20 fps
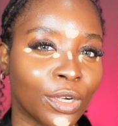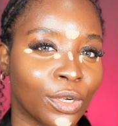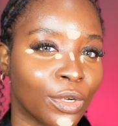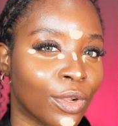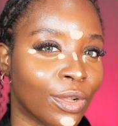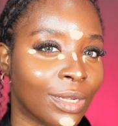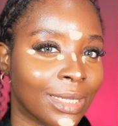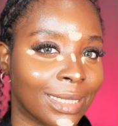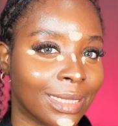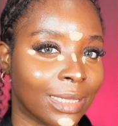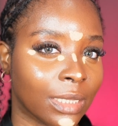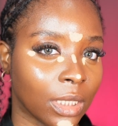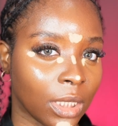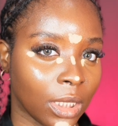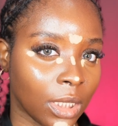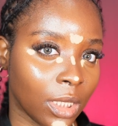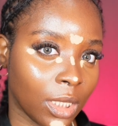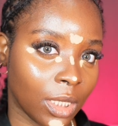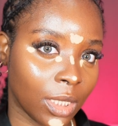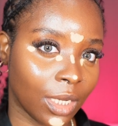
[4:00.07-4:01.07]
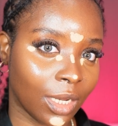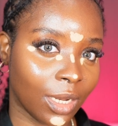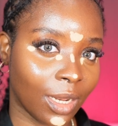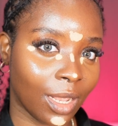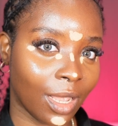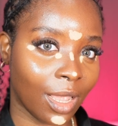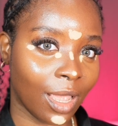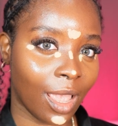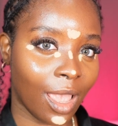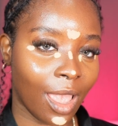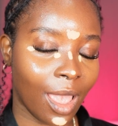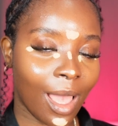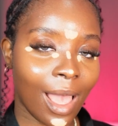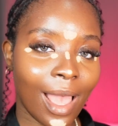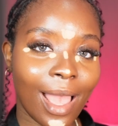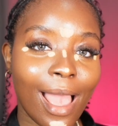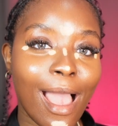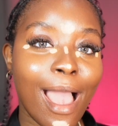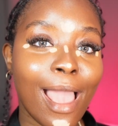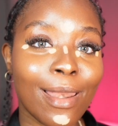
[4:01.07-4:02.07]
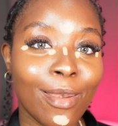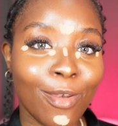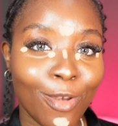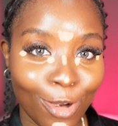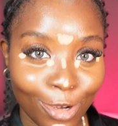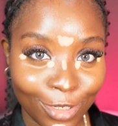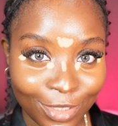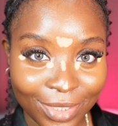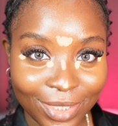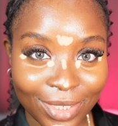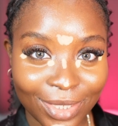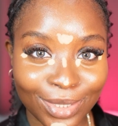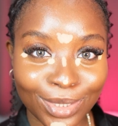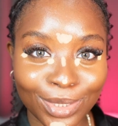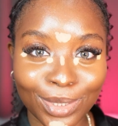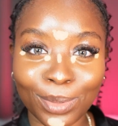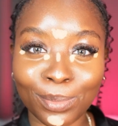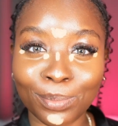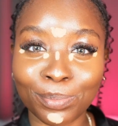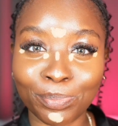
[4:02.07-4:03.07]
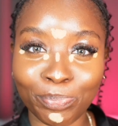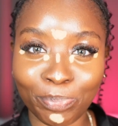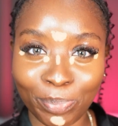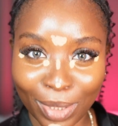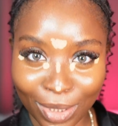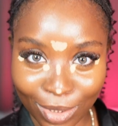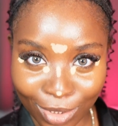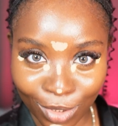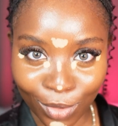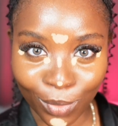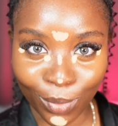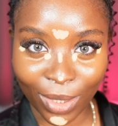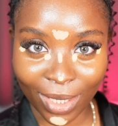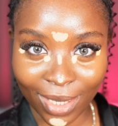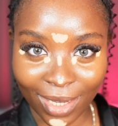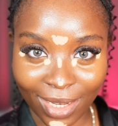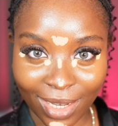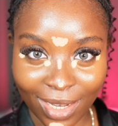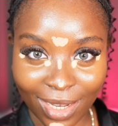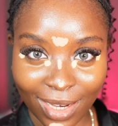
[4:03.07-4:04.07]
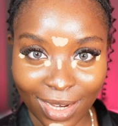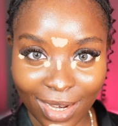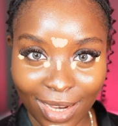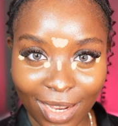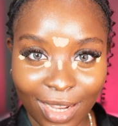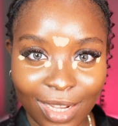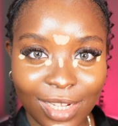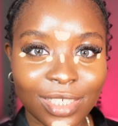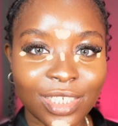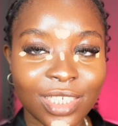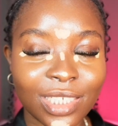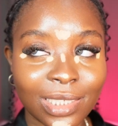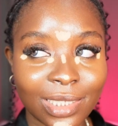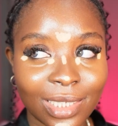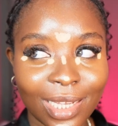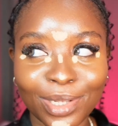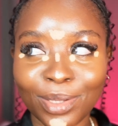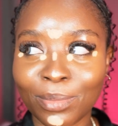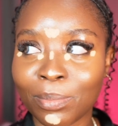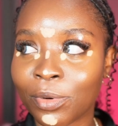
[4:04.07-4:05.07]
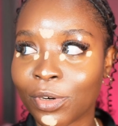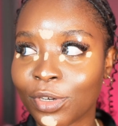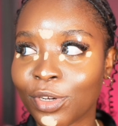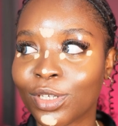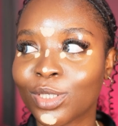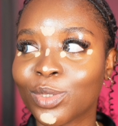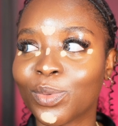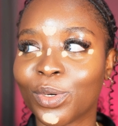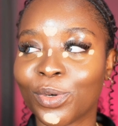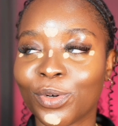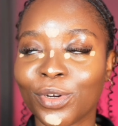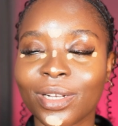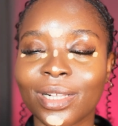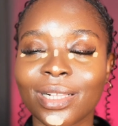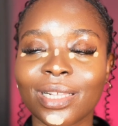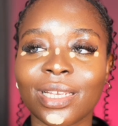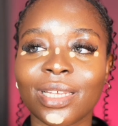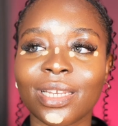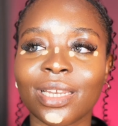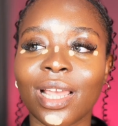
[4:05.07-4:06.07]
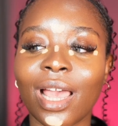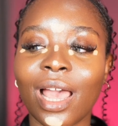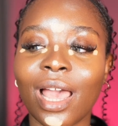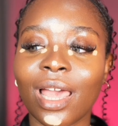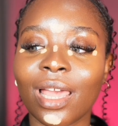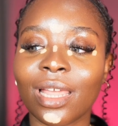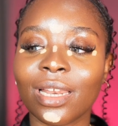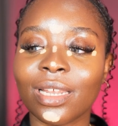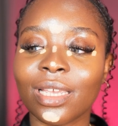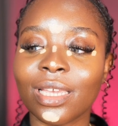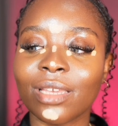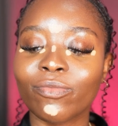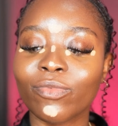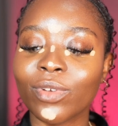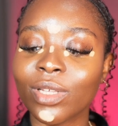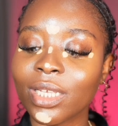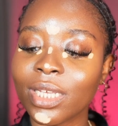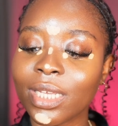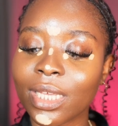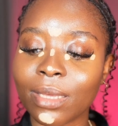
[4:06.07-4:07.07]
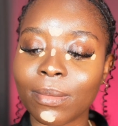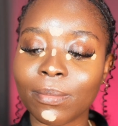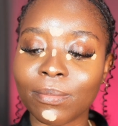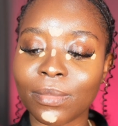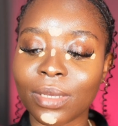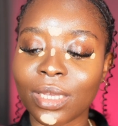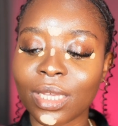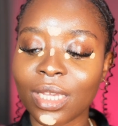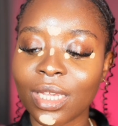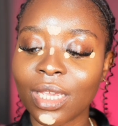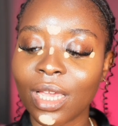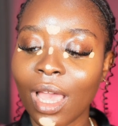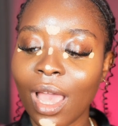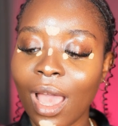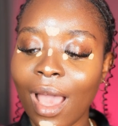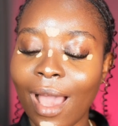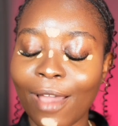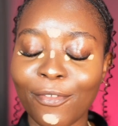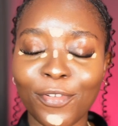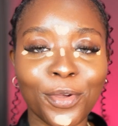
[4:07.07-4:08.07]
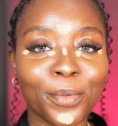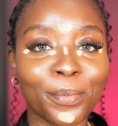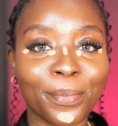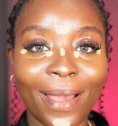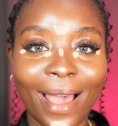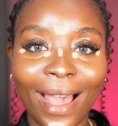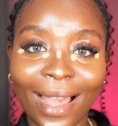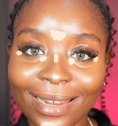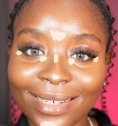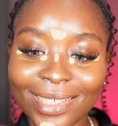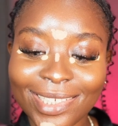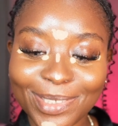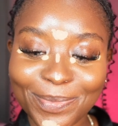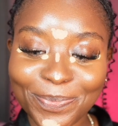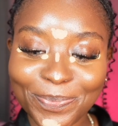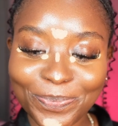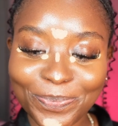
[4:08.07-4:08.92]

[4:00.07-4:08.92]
not clean. I learned it the bitter way. She said the products were not clean and it really hit me. I felt bad